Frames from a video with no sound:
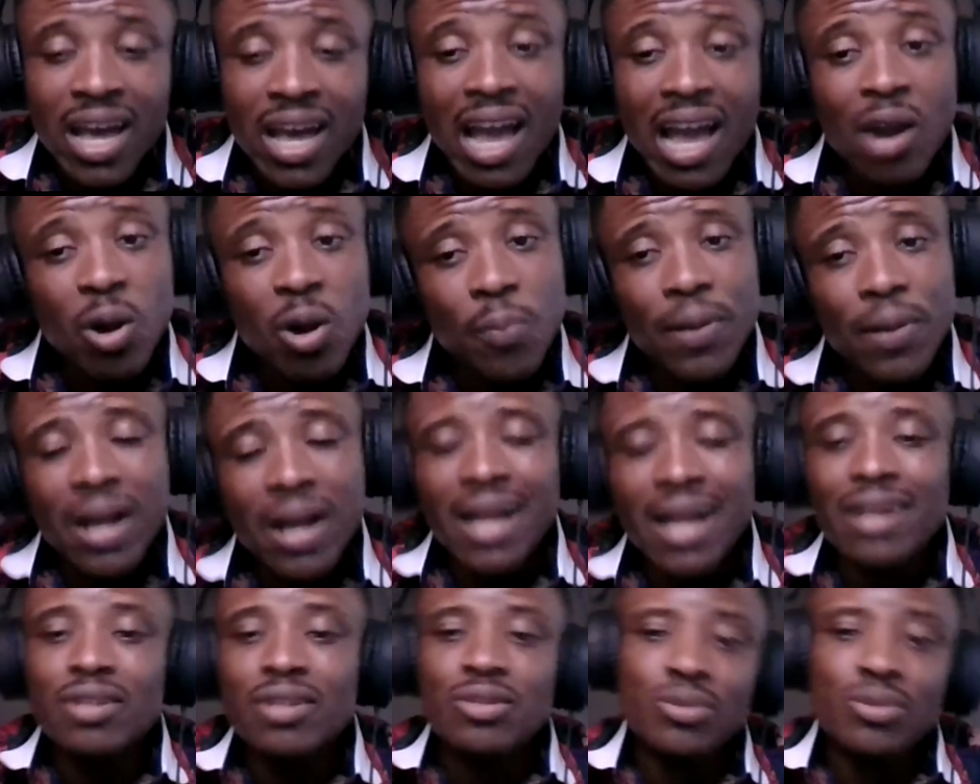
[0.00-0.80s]
I hope I
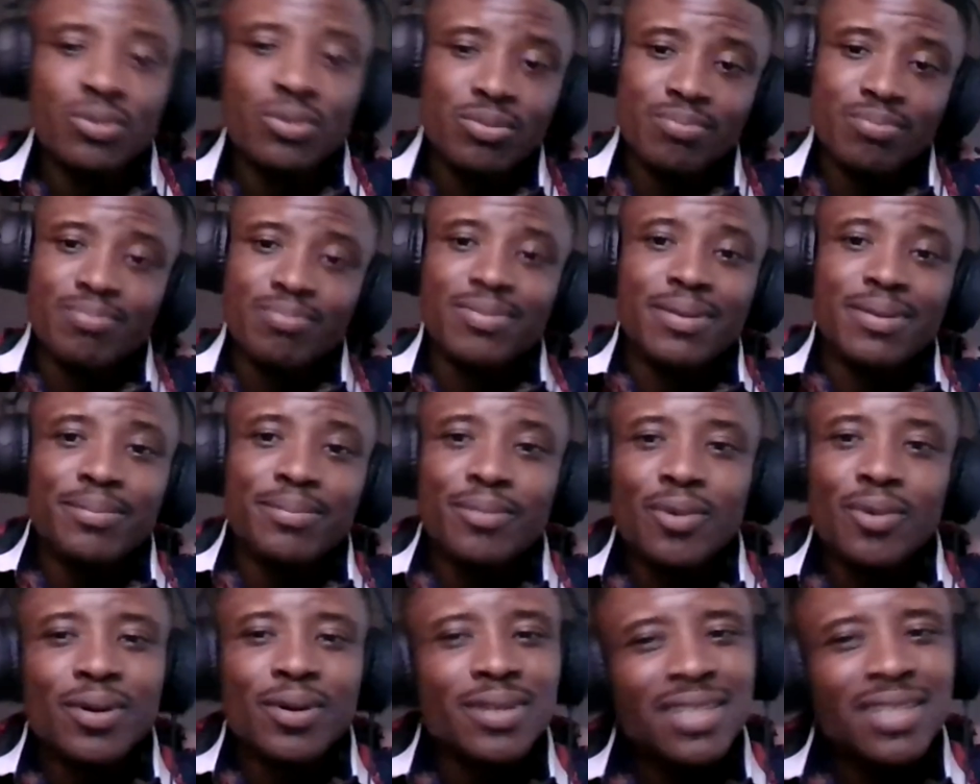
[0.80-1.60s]
can do
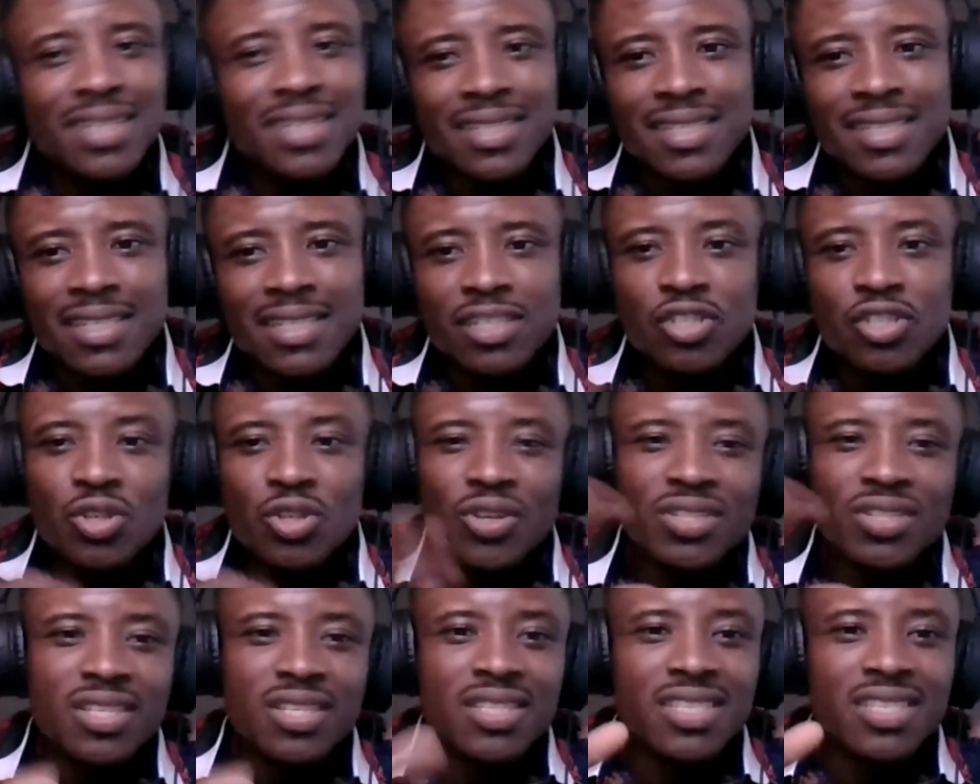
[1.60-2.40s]
this is
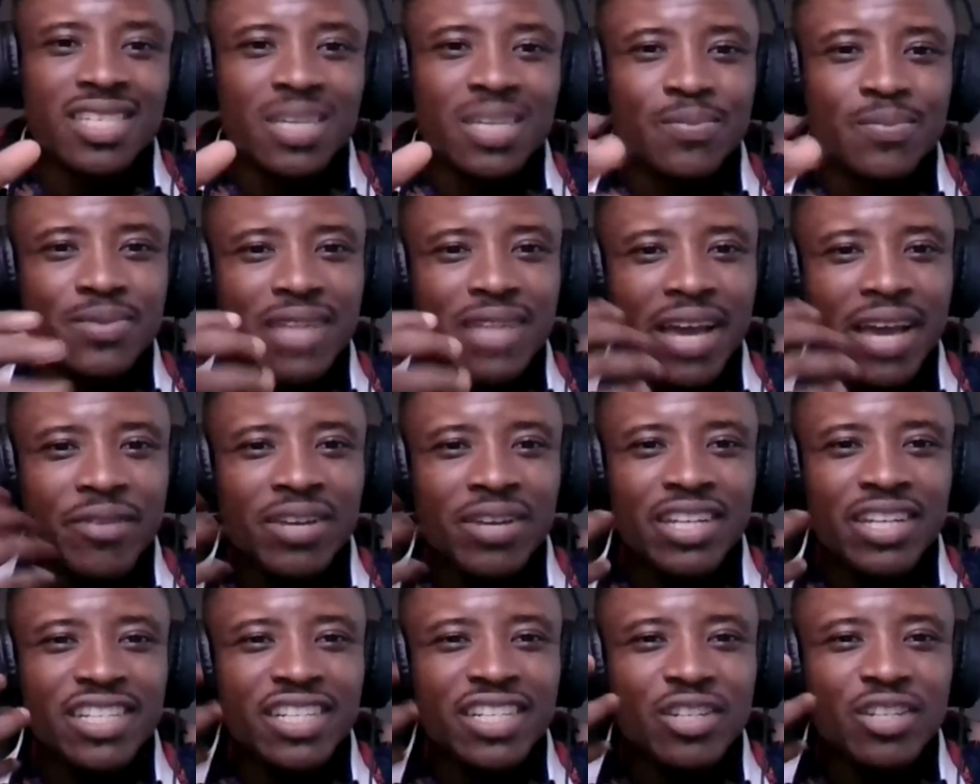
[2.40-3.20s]
just the tips. I
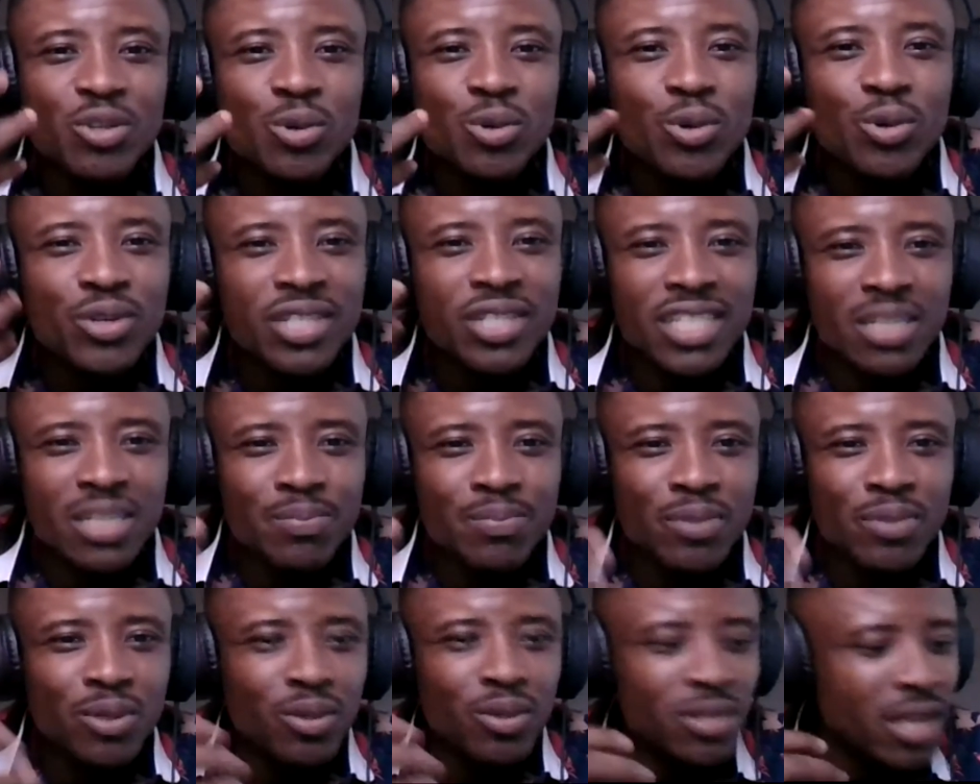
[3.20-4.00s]
really didn't go
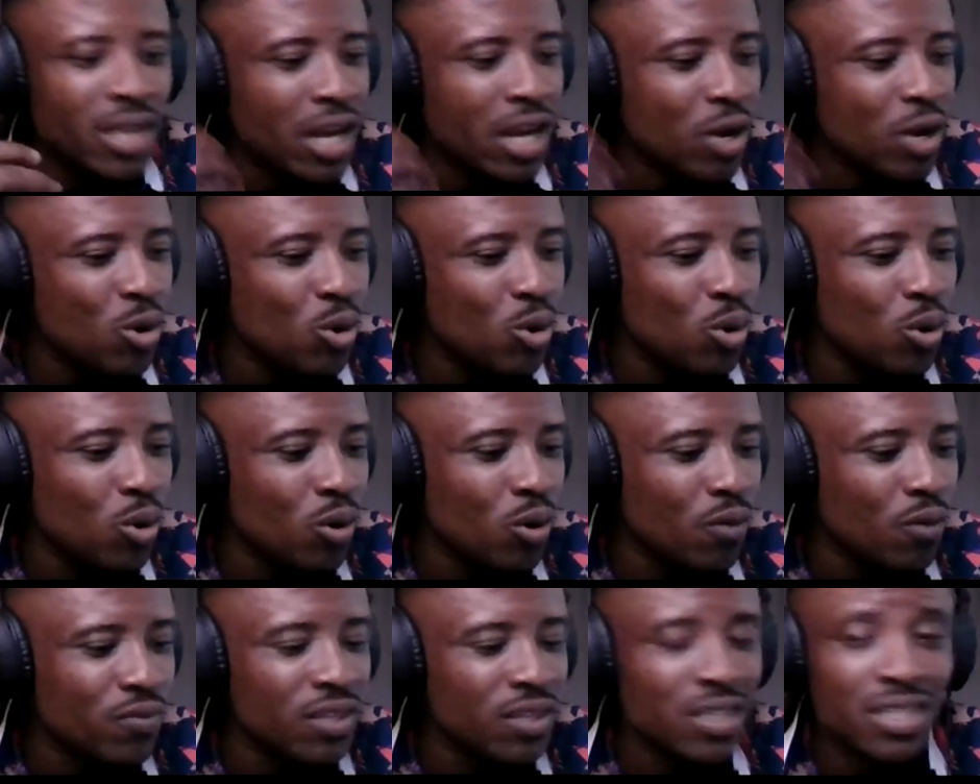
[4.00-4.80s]
deep because there are a whole
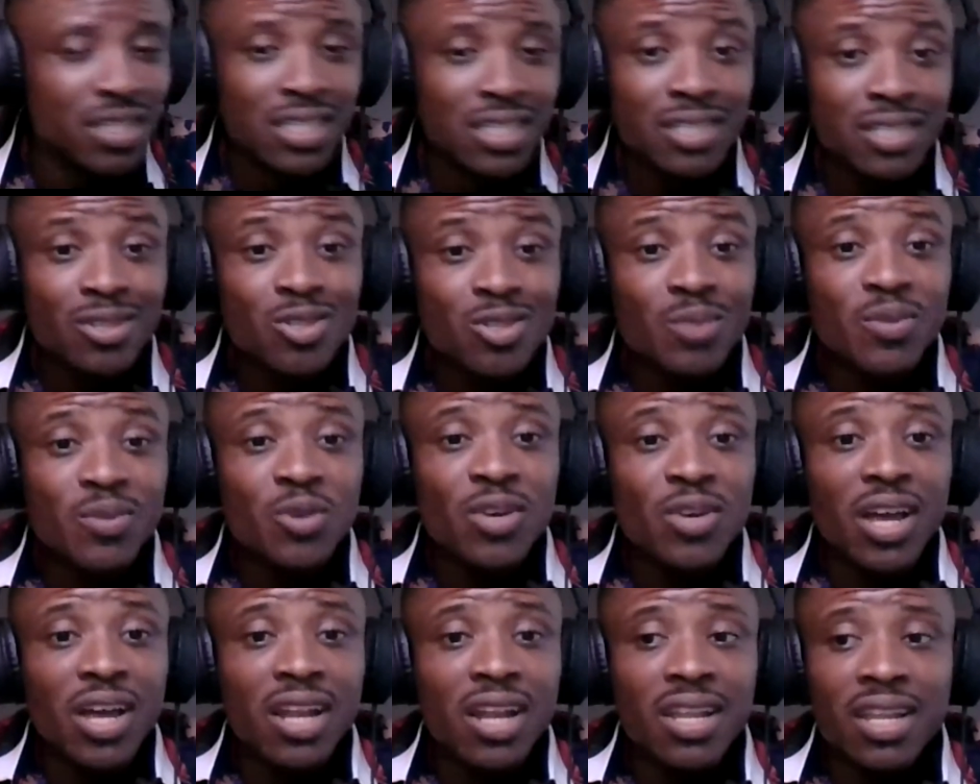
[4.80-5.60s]
lot of this. It's not something
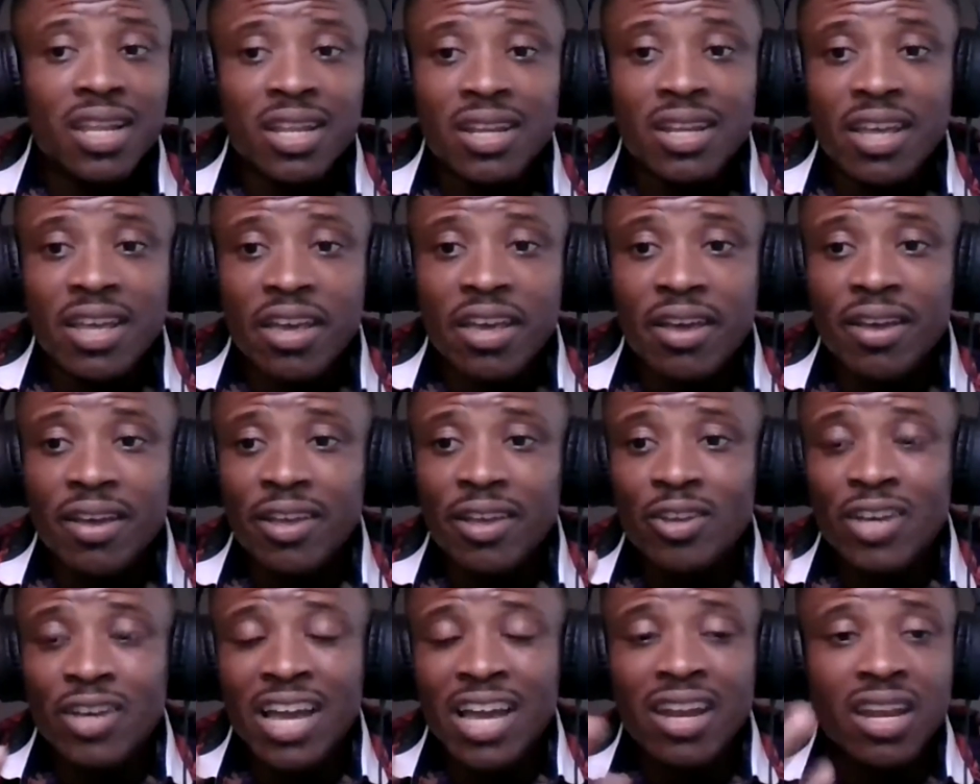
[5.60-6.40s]
you can learn,
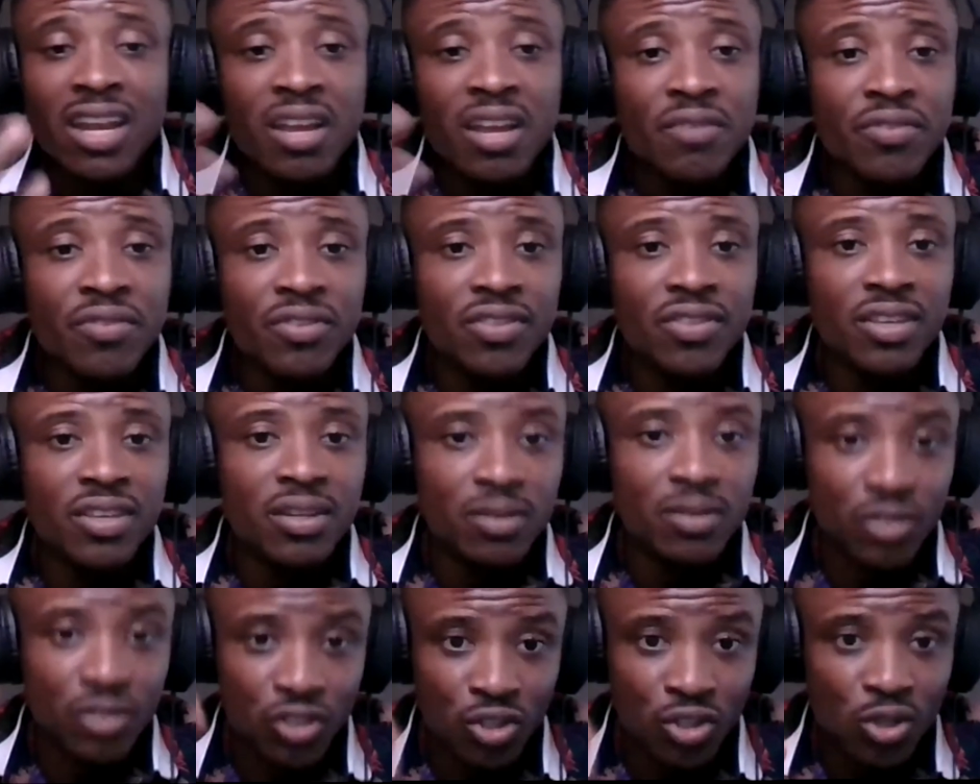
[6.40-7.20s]
can learn
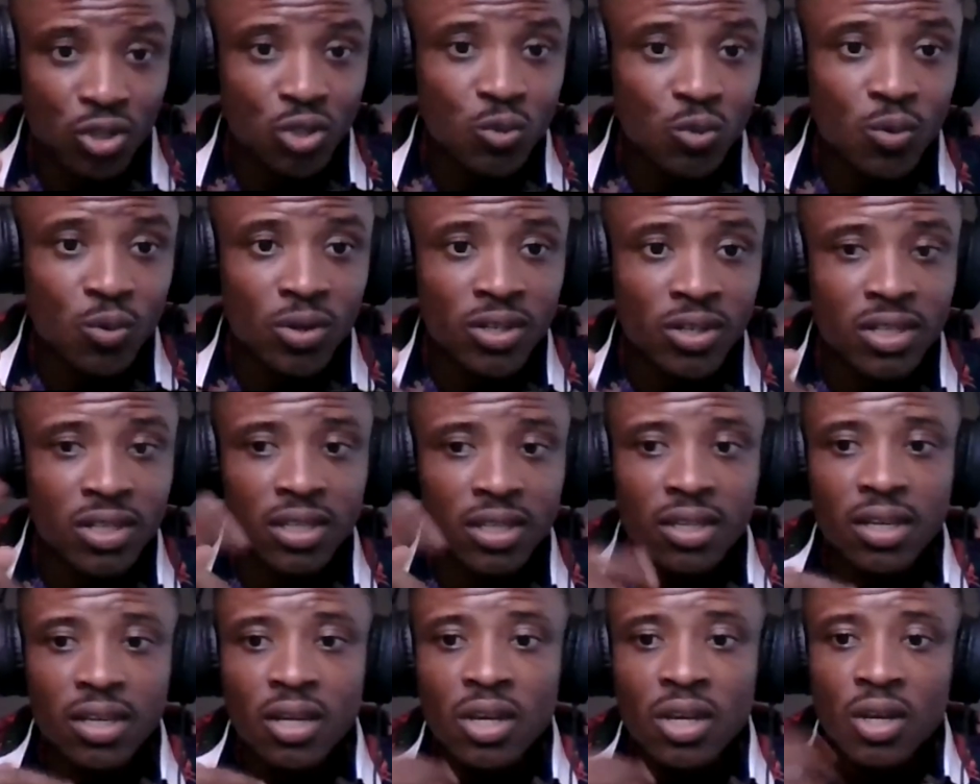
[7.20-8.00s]
everything in just one
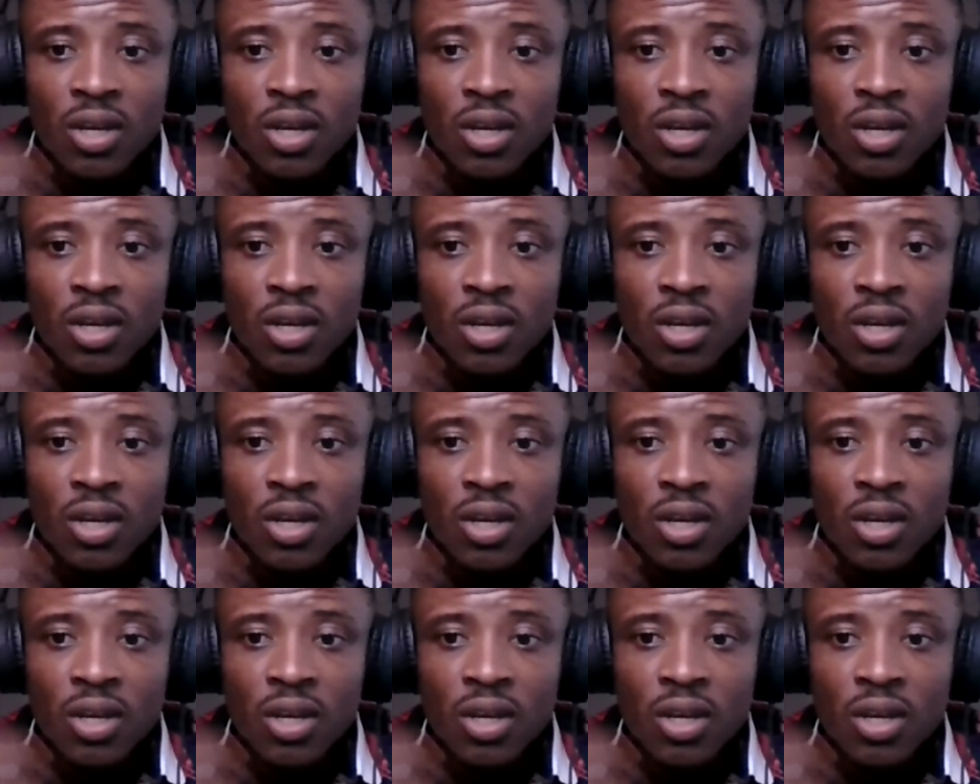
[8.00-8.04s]
day.